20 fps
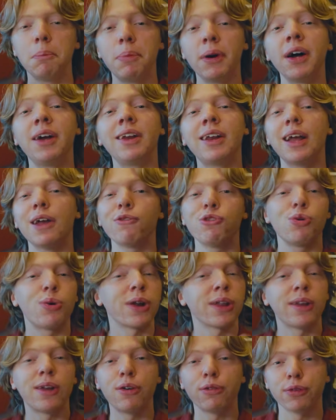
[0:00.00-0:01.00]
But if you
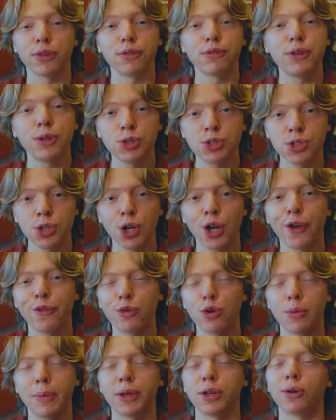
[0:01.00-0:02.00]
want to know for the future,
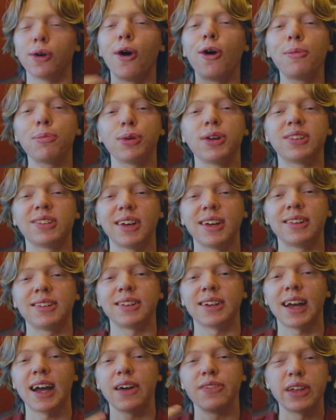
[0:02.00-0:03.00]
if you want to make your own
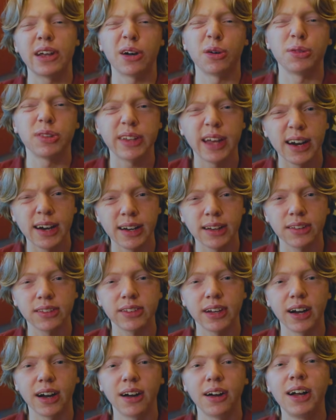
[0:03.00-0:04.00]
presets and have that own editing
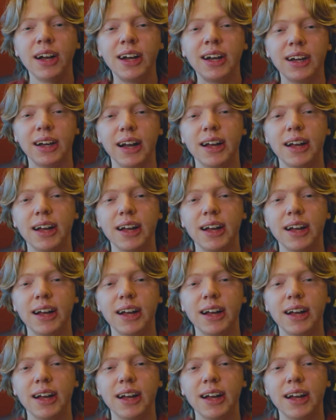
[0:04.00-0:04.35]
style,